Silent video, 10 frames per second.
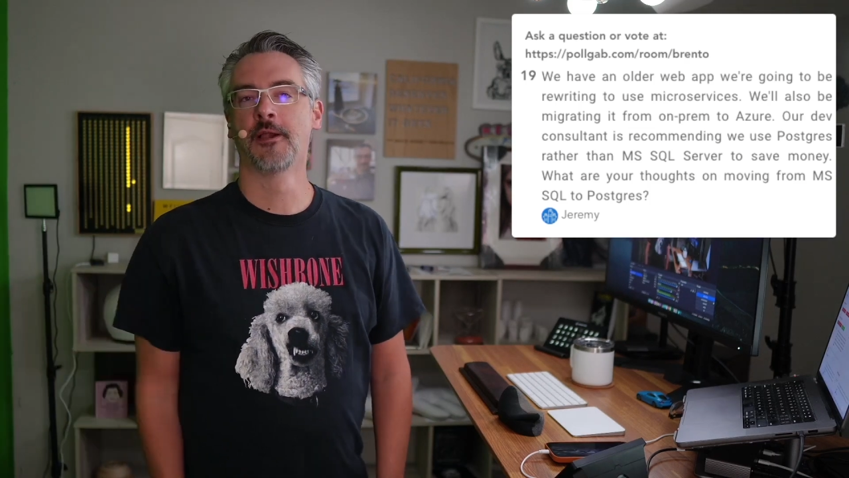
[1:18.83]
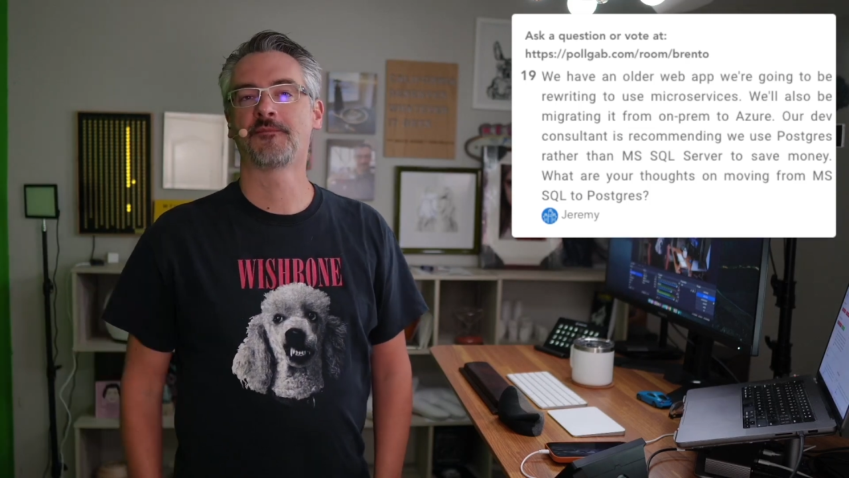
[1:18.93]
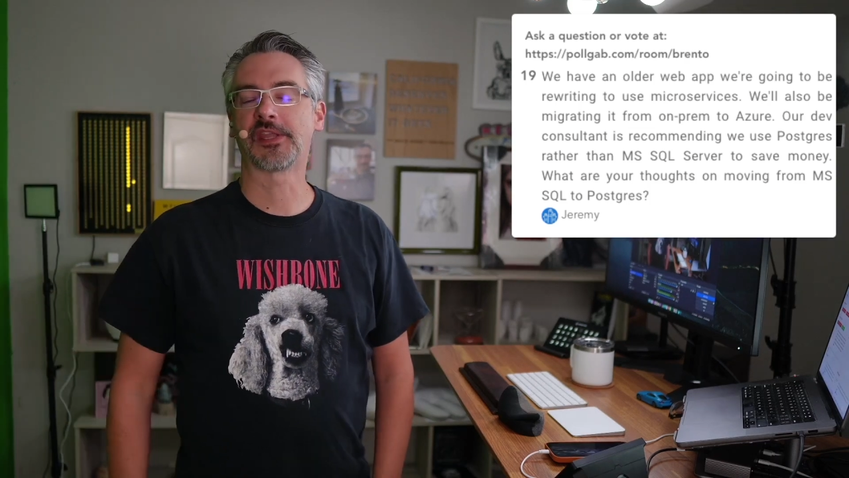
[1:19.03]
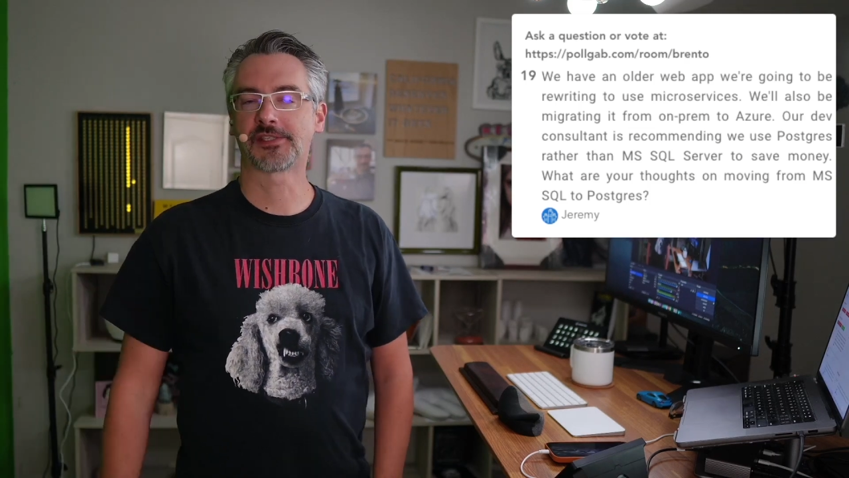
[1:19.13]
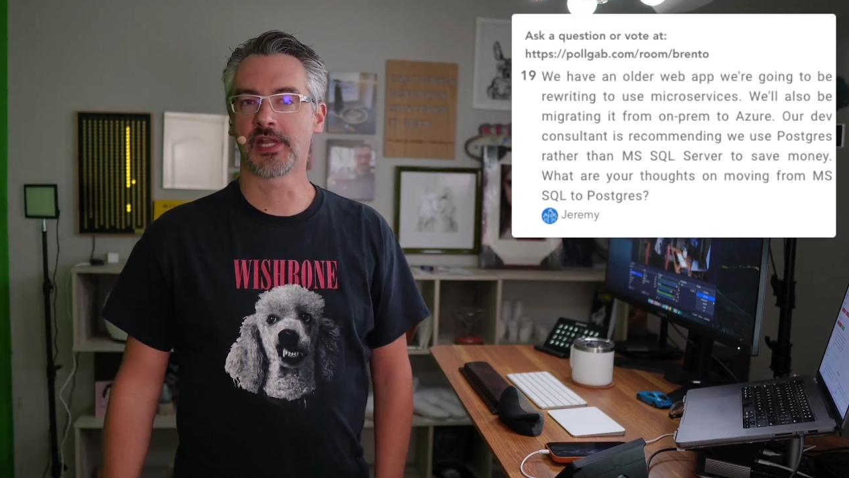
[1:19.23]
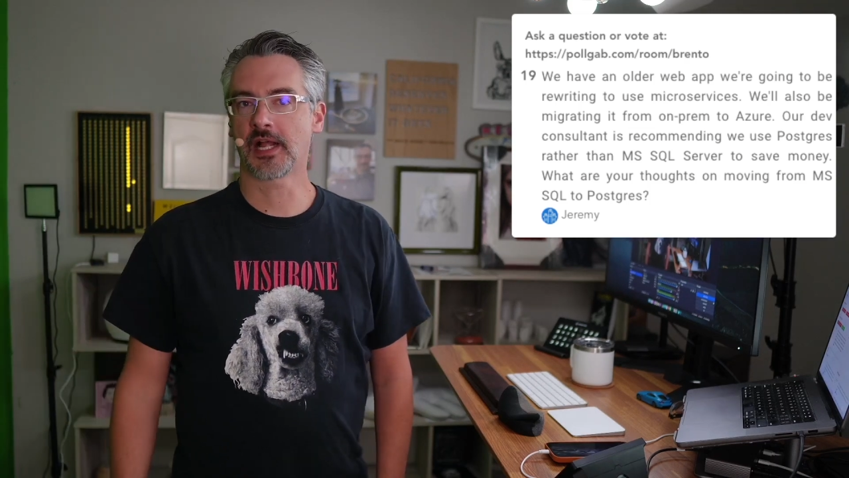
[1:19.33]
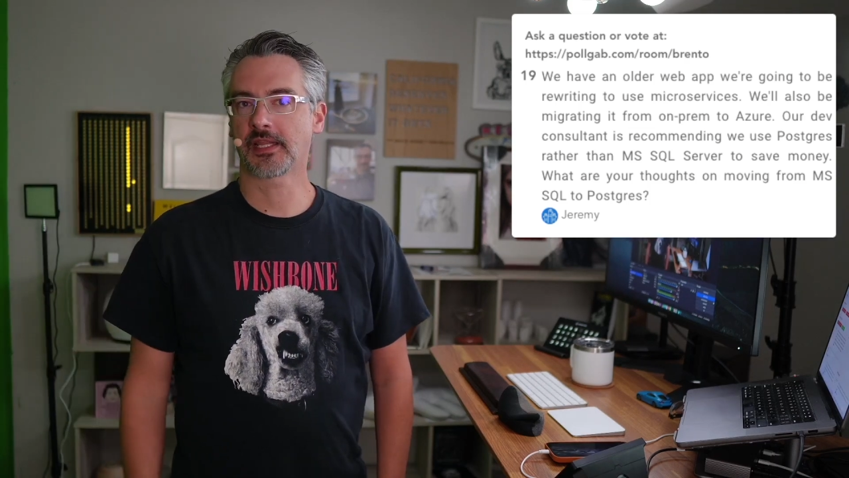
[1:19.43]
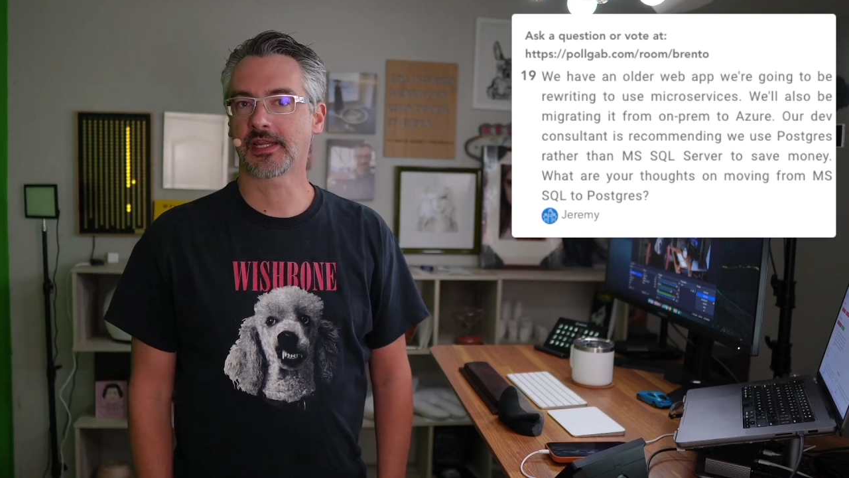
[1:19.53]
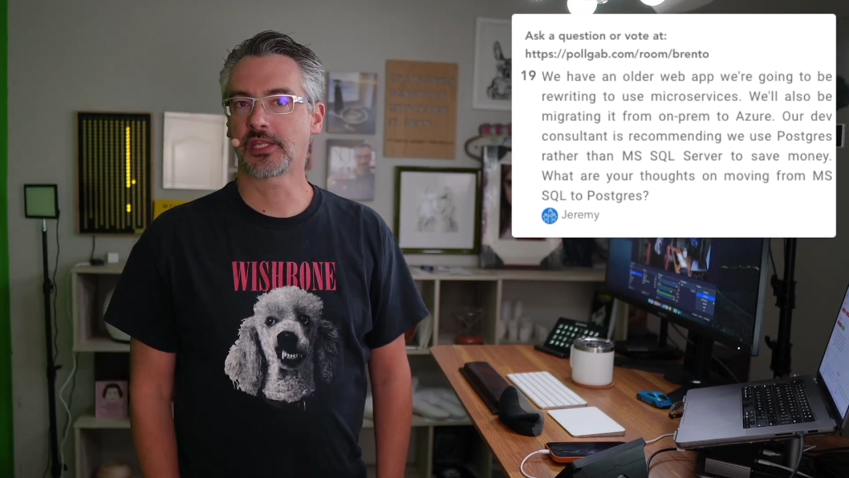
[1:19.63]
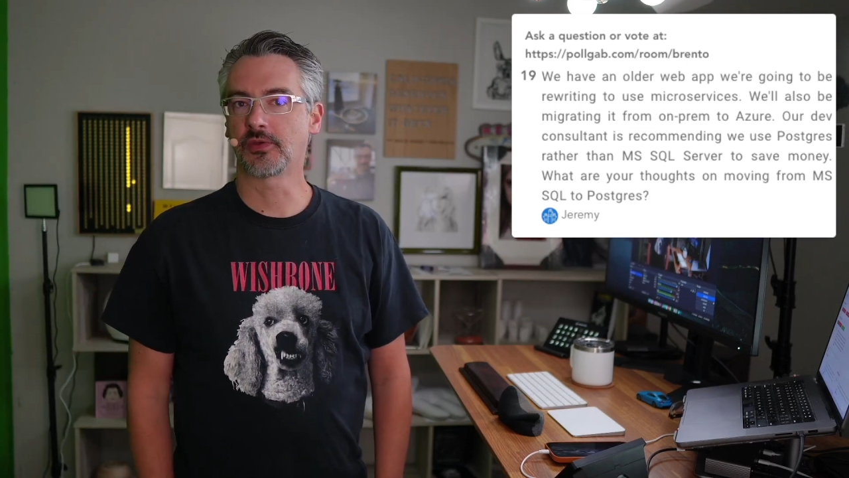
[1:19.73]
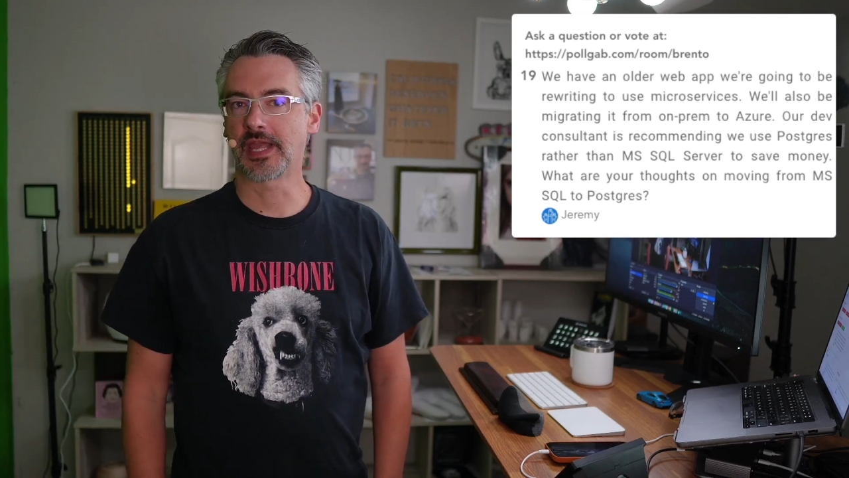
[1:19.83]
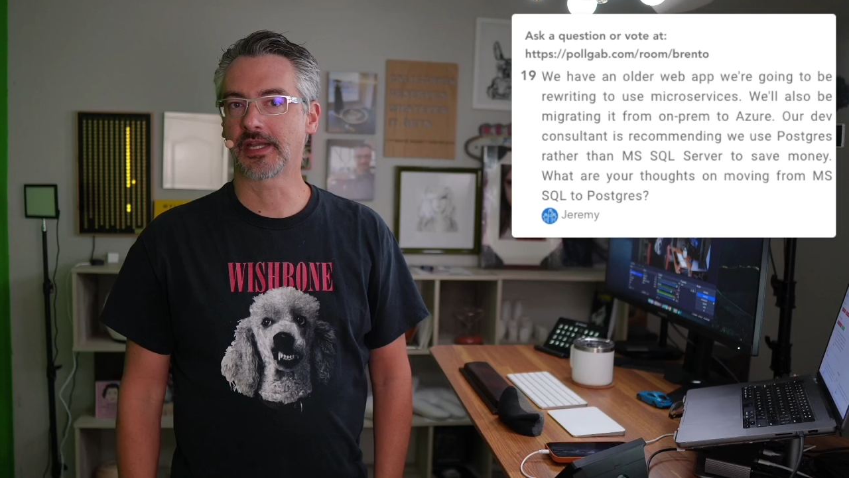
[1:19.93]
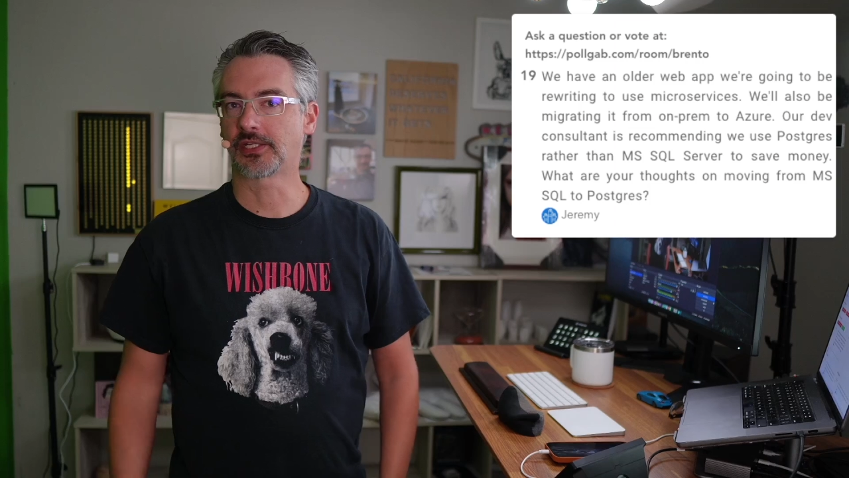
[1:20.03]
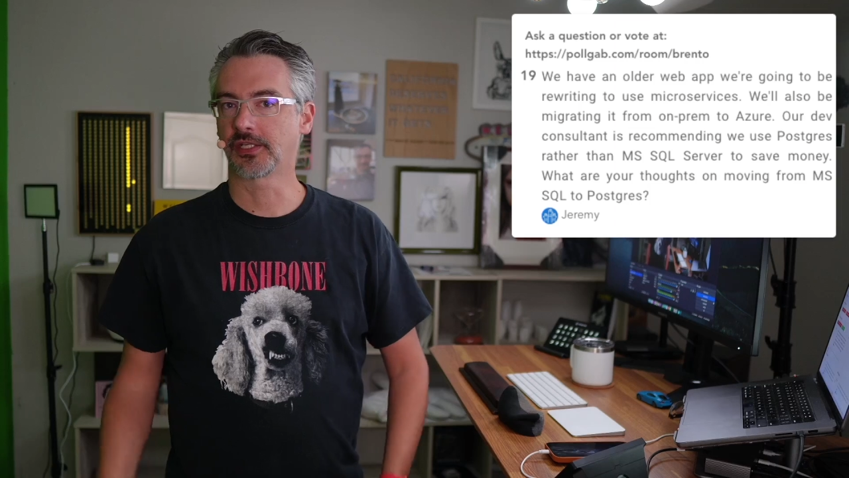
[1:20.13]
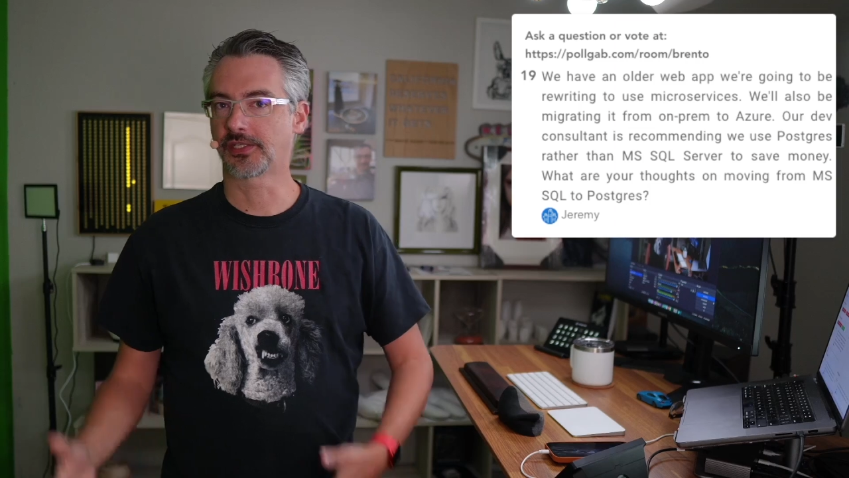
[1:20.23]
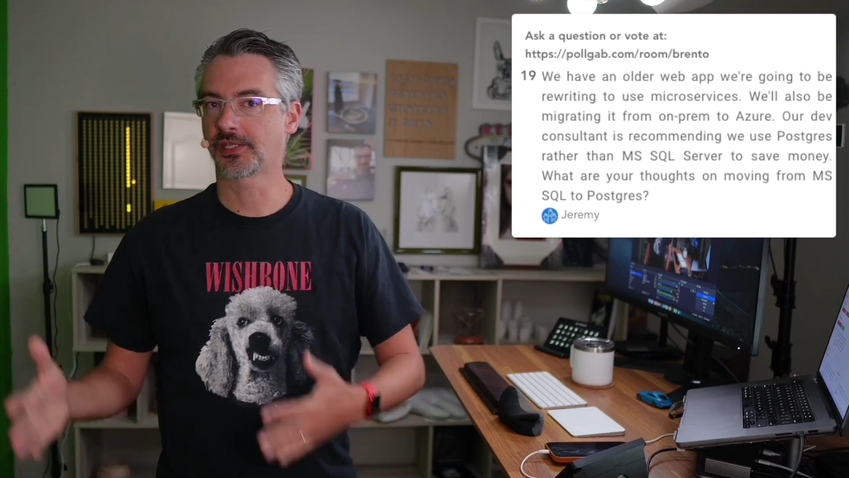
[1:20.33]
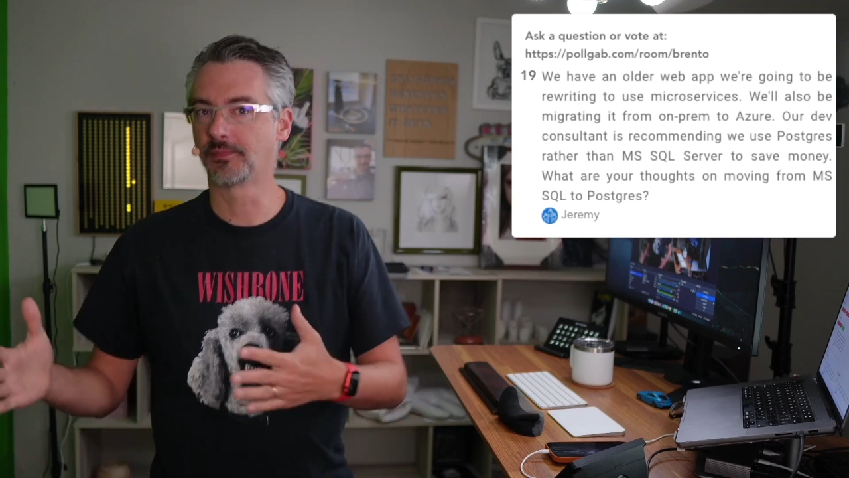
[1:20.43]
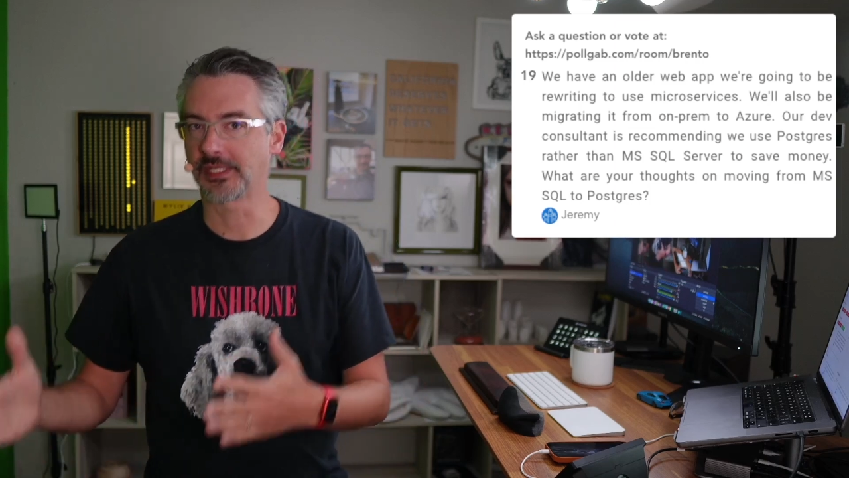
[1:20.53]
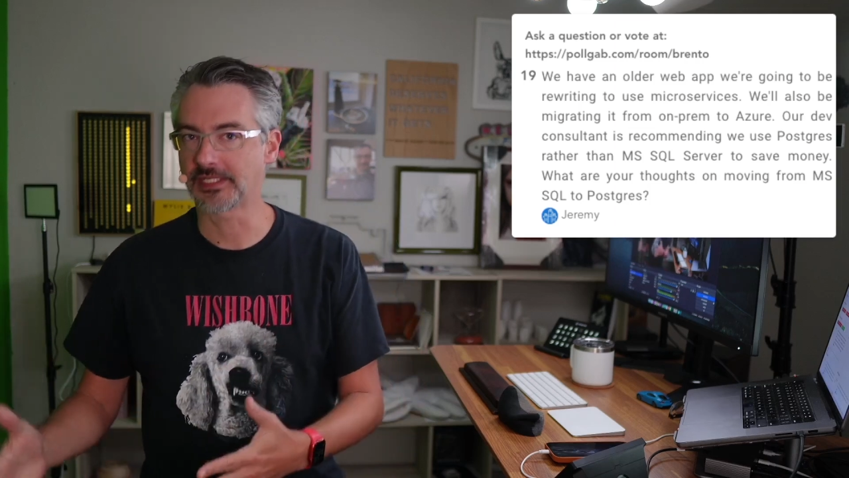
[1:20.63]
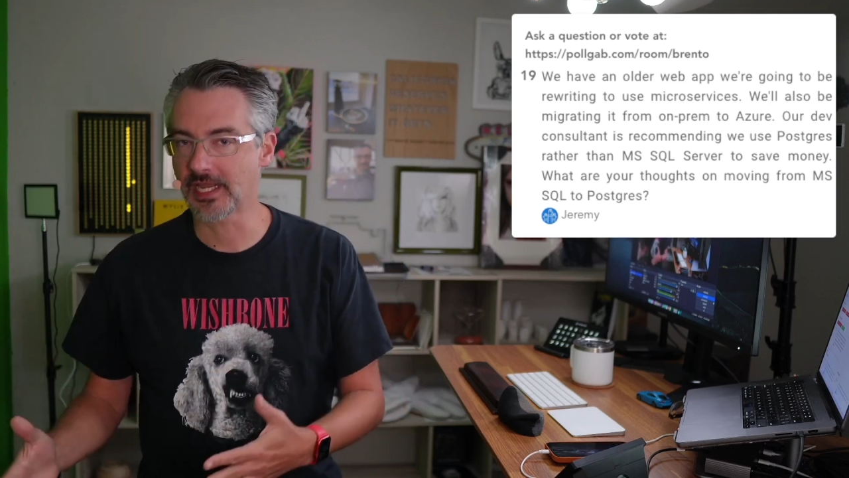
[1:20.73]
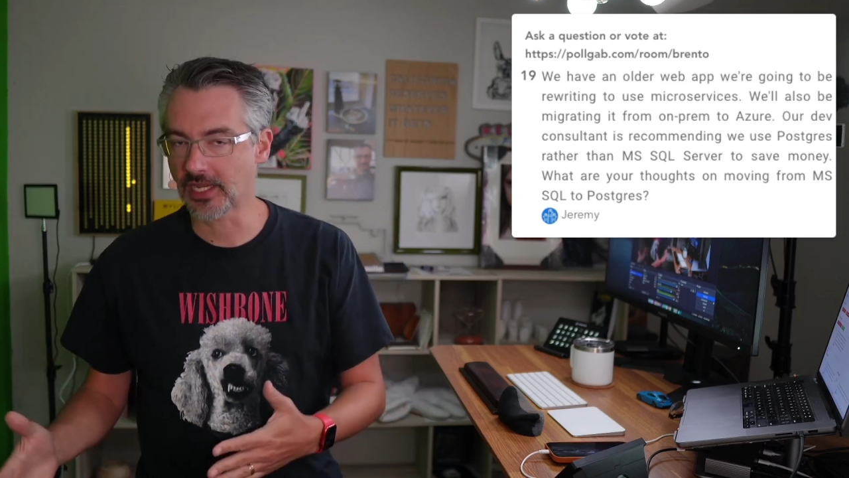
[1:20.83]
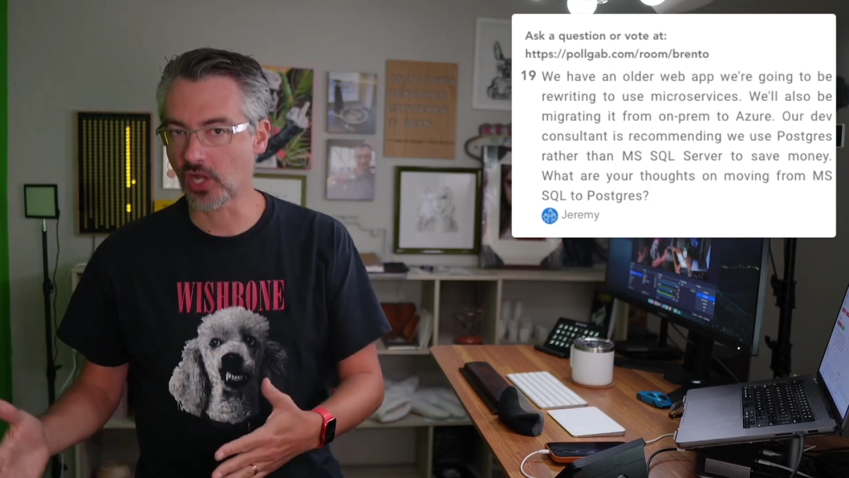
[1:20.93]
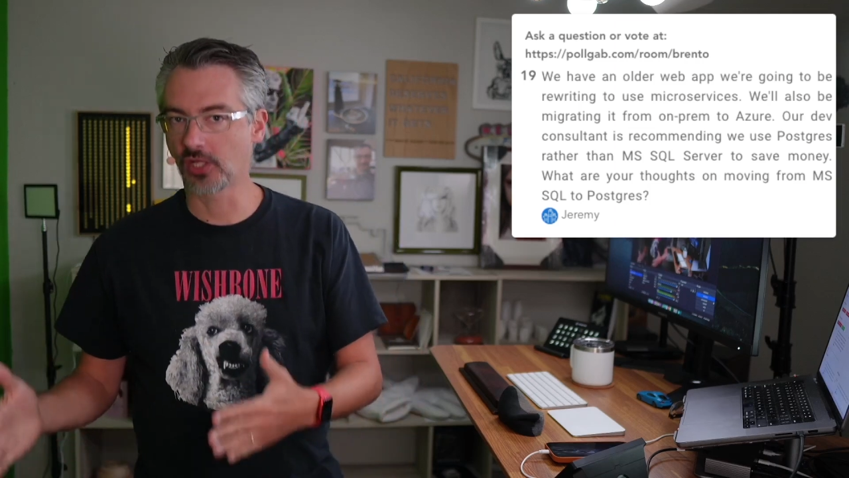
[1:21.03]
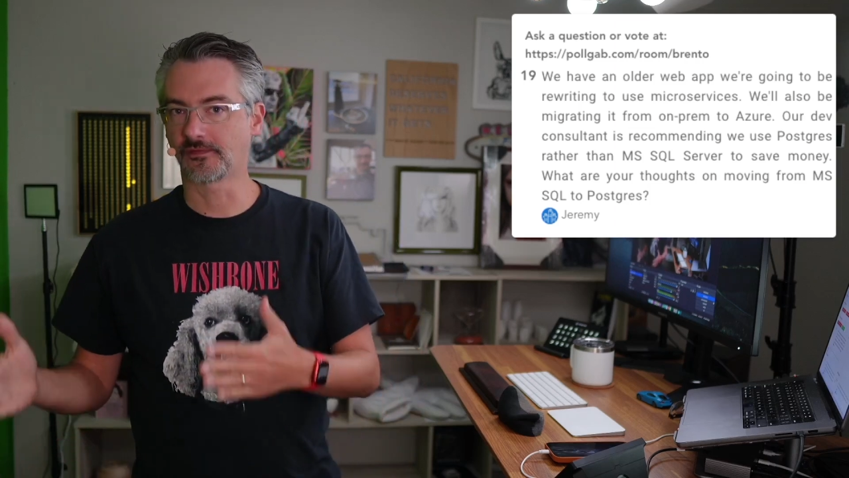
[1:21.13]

It's not like you get to simply take all